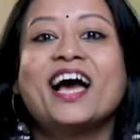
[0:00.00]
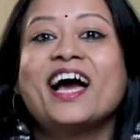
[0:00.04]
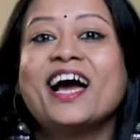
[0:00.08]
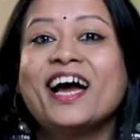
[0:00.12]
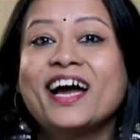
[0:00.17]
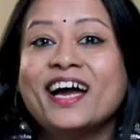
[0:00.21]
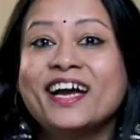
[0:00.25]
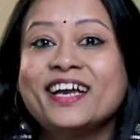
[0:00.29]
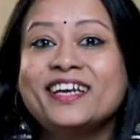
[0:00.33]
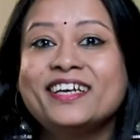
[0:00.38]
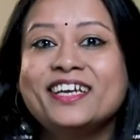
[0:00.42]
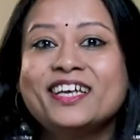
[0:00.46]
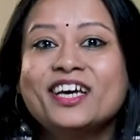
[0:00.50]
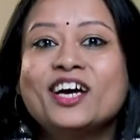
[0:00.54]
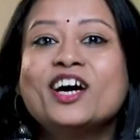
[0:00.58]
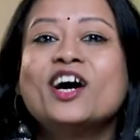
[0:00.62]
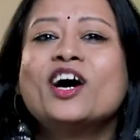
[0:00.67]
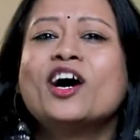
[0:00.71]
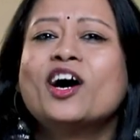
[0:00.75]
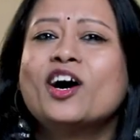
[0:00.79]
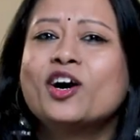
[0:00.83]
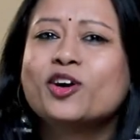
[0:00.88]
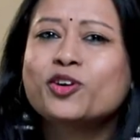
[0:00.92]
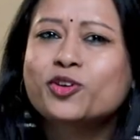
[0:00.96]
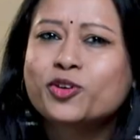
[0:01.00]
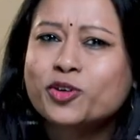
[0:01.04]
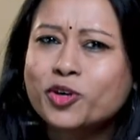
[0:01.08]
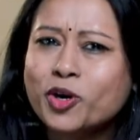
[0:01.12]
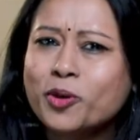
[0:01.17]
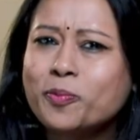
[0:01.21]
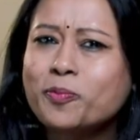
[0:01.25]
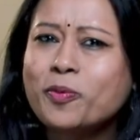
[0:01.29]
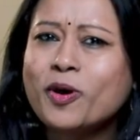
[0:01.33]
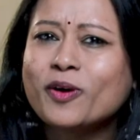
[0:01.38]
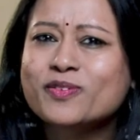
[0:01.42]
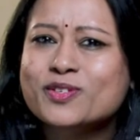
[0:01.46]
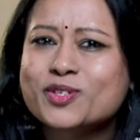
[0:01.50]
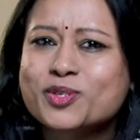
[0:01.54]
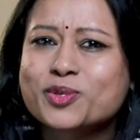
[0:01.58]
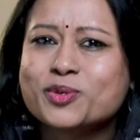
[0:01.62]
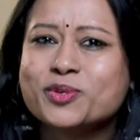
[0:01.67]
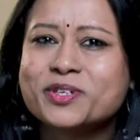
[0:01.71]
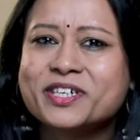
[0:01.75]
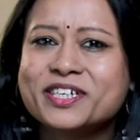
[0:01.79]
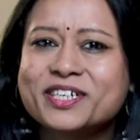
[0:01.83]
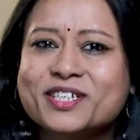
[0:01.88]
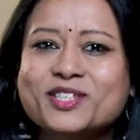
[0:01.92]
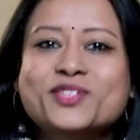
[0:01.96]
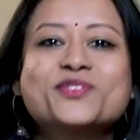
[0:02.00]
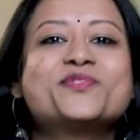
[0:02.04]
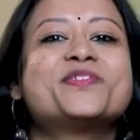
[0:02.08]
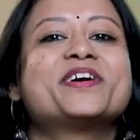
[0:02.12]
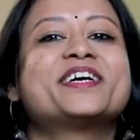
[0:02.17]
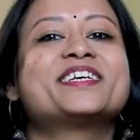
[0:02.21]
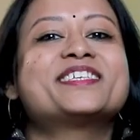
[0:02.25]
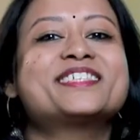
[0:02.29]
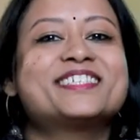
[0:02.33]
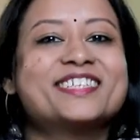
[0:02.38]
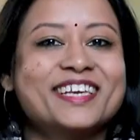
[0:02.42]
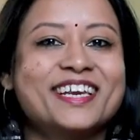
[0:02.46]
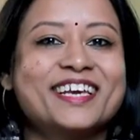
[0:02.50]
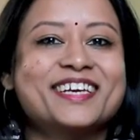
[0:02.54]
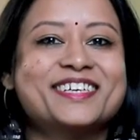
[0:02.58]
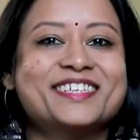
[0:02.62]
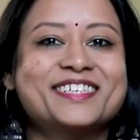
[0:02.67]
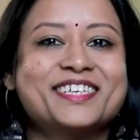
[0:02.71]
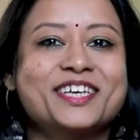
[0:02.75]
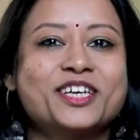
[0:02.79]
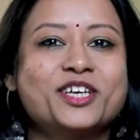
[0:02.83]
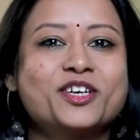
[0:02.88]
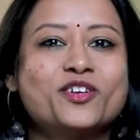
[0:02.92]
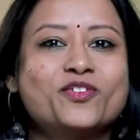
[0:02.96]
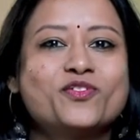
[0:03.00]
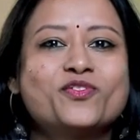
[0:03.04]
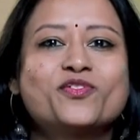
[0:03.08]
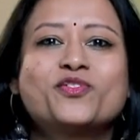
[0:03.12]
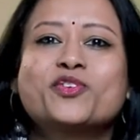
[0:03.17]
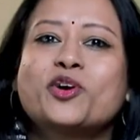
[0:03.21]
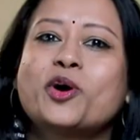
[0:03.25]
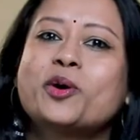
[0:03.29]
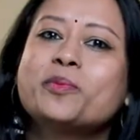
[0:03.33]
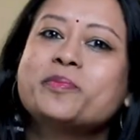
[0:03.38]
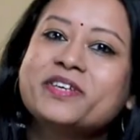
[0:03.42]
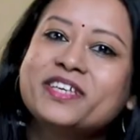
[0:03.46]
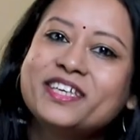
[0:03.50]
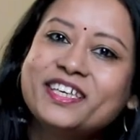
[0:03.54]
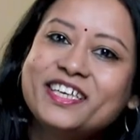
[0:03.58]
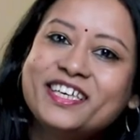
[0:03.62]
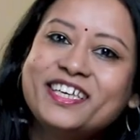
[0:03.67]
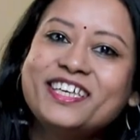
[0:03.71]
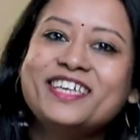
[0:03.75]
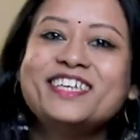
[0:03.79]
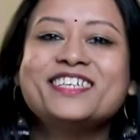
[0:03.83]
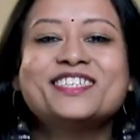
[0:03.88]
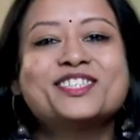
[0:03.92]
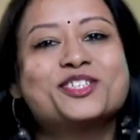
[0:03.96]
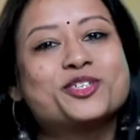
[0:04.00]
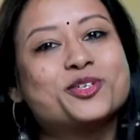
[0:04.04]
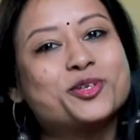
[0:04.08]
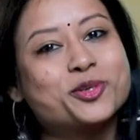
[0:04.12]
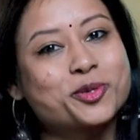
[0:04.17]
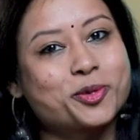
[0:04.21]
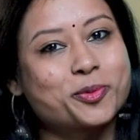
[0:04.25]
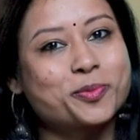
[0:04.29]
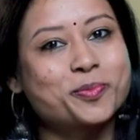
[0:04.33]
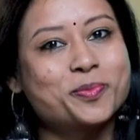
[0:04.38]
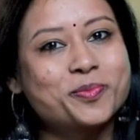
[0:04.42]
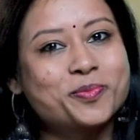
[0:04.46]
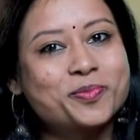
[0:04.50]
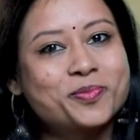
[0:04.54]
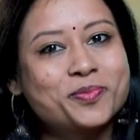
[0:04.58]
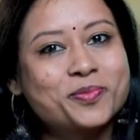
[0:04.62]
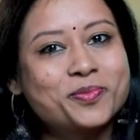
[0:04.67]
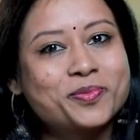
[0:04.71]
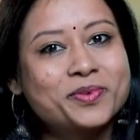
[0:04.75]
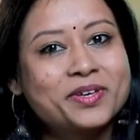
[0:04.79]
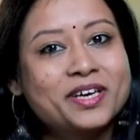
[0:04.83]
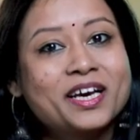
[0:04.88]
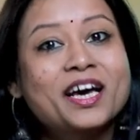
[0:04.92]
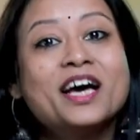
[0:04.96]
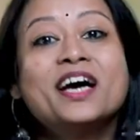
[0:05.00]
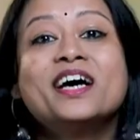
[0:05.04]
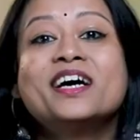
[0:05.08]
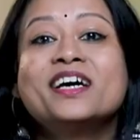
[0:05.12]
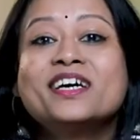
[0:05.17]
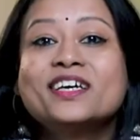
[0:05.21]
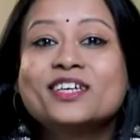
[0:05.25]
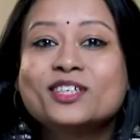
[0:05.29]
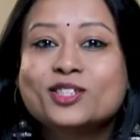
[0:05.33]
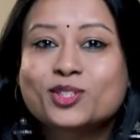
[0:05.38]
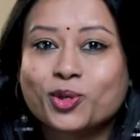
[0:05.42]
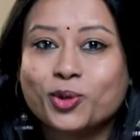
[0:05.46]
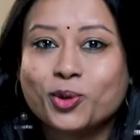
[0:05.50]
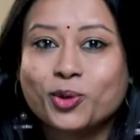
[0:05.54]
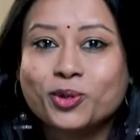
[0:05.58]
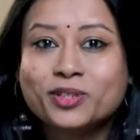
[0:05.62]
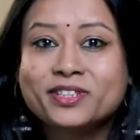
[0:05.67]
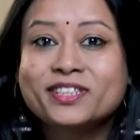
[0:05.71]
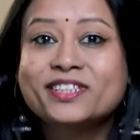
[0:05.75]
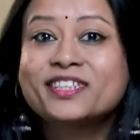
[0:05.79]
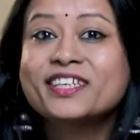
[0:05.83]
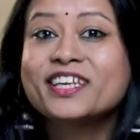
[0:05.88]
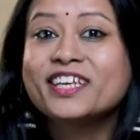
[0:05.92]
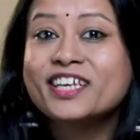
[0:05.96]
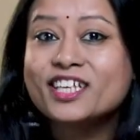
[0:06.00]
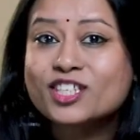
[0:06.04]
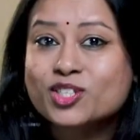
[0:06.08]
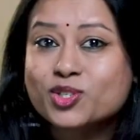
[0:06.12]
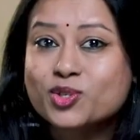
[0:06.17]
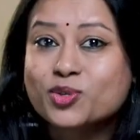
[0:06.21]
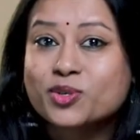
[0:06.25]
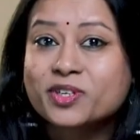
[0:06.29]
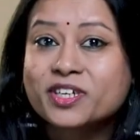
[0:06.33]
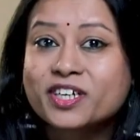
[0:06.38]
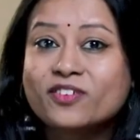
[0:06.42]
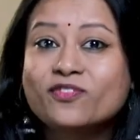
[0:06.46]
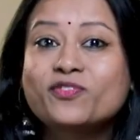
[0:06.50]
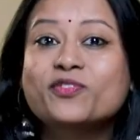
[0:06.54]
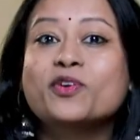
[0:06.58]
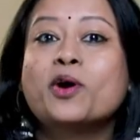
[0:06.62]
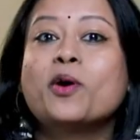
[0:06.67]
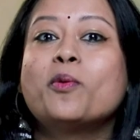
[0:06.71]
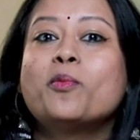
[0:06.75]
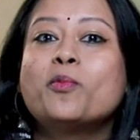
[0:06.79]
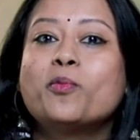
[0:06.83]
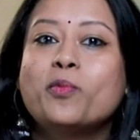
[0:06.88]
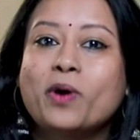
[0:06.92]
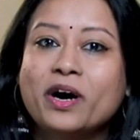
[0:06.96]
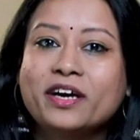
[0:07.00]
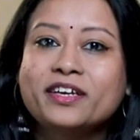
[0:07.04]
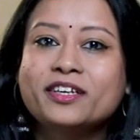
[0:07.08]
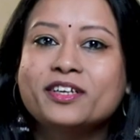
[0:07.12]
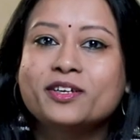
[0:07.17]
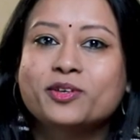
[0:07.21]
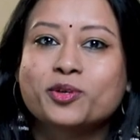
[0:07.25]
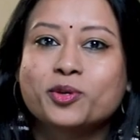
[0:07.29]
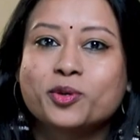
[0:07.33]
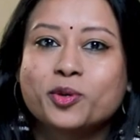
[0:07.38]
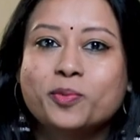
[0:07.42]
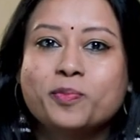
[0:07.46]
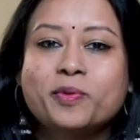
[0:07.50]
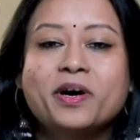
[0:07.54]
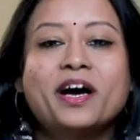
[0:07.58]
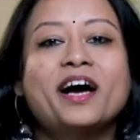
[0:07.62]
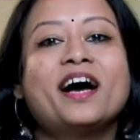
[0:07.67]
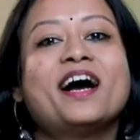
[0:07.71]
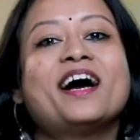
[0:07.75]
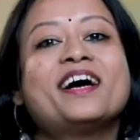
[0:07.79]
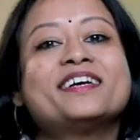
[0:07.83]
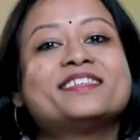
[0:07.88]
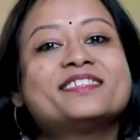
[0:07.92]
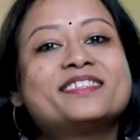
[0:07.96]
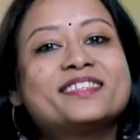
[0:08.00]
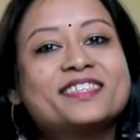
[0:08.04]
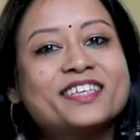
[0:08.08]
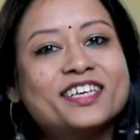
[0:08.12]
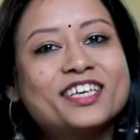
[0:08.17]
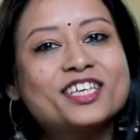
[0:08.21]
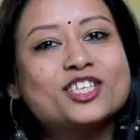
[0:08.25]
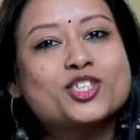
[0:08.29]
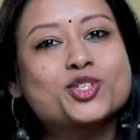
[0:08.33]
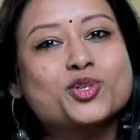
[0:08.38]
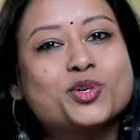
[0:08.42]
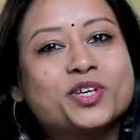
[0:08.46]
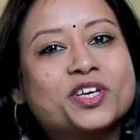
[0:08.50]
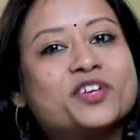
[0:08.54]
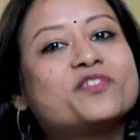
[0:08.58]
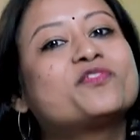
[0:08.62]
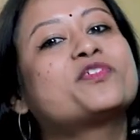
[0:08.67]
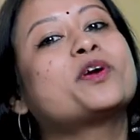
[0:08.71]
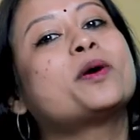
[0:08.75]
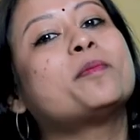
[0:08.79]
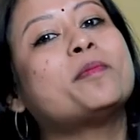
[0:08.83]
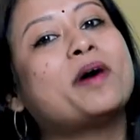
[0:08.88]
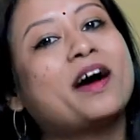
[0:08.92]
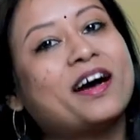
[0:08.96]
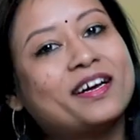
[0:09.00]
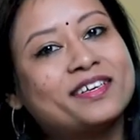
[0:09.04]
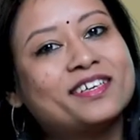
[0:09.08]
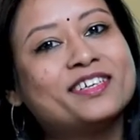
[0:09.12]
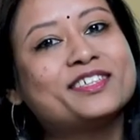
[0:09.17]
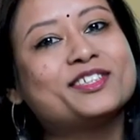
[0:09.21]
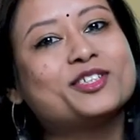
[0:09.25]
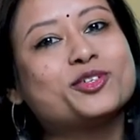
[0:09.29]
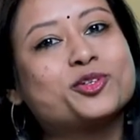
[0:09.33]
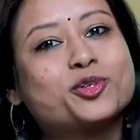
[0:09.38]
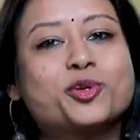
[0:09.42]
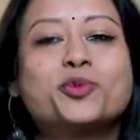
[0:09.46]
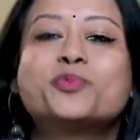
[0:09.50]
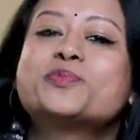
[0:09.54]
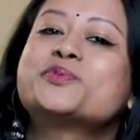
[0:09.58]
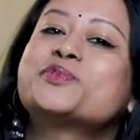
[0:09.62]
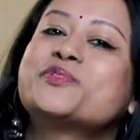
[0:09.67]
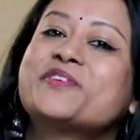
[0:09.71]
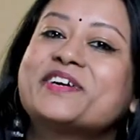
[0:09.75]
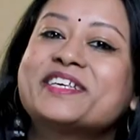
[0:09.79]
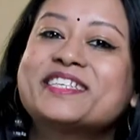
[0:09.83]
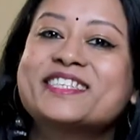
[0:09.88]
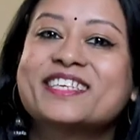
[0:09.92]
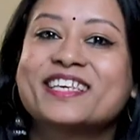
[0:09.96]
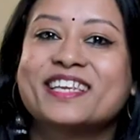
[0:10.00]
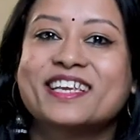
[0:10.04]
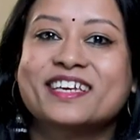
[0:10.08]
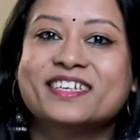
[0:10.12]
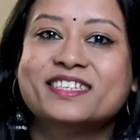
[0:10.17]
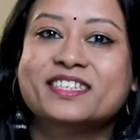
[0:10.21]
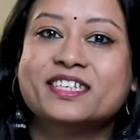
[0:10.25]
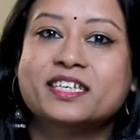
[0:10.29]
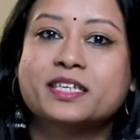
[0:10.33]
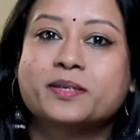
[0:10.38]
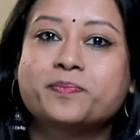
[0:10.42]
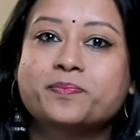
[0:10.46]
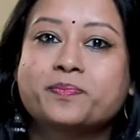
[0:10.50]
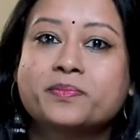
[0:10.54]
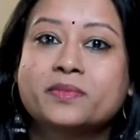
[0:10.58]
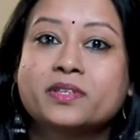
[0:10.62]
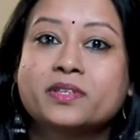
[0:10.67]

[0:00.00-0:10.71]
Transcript: and a group of students were selected from each group. So, 3 students from one group and 3 students from another group were selected.